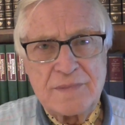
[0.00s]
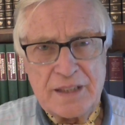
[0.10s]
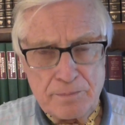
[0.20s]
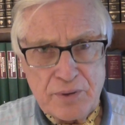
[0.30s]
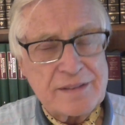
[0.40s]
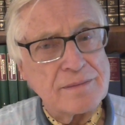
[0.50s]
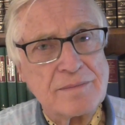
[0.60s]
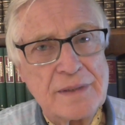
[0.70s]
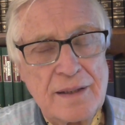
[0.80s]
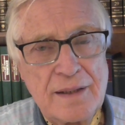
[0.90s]
In Britain,
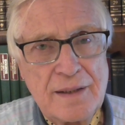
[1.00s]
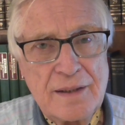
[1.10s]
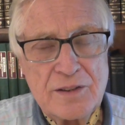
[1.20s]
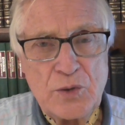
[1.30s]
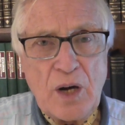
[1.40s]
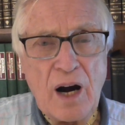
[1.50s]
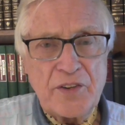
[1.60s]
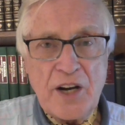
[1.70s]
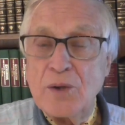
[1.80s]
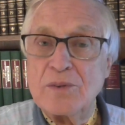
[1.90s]
you
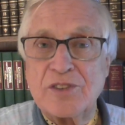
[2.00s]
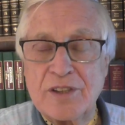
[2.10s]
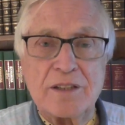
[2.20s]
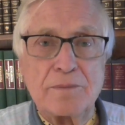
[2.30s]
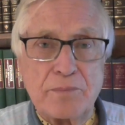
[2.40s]
can't own certain